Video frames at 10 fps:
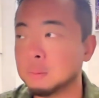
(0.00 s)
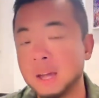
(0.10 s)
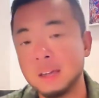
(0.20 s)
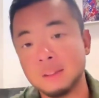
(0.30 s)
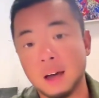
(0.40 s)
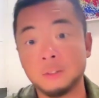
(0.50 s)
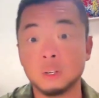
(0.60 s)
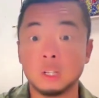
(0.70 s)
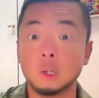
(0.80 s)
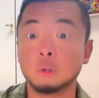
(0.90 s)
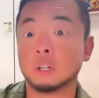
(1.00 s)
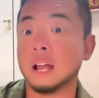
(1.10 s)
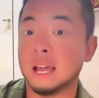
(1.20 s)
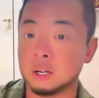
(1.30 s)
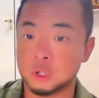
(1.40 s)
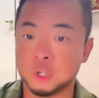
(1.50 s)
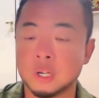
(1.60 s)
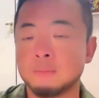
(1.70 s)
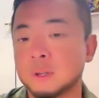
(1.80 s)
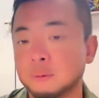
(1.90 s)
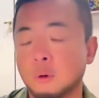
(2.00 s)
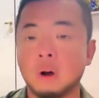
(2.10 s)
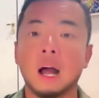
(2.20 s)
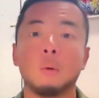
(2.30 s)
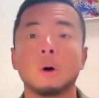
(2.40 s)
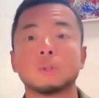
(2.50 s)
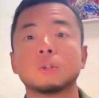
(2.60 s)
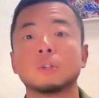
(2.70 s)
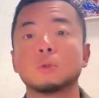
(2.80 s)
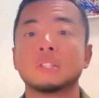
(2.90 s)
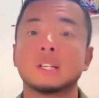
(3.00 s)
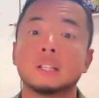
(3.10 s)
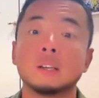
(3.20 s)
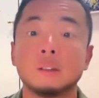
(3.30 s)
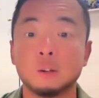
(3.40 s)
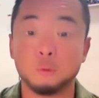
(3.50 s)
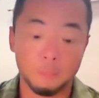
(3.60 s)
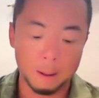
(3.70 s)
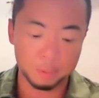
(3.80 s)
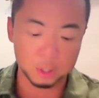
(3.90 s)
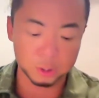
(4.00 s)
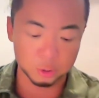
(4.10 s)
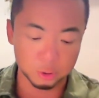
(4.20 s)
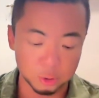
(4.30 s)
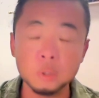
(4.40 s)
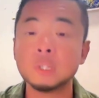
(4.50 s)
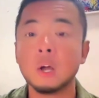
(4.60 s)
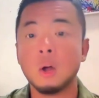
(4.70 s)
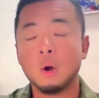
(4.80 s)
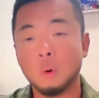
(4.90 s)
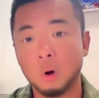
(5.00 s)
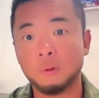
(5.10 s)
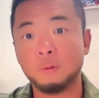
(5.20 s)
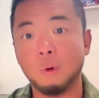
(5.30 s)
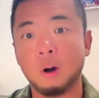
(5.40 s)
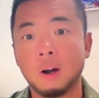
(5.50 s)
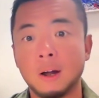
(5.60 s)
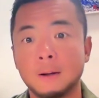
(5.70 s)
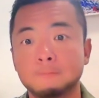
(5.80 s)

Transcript: bathe under the lunar energy. And before I want to use it either for my personal use or for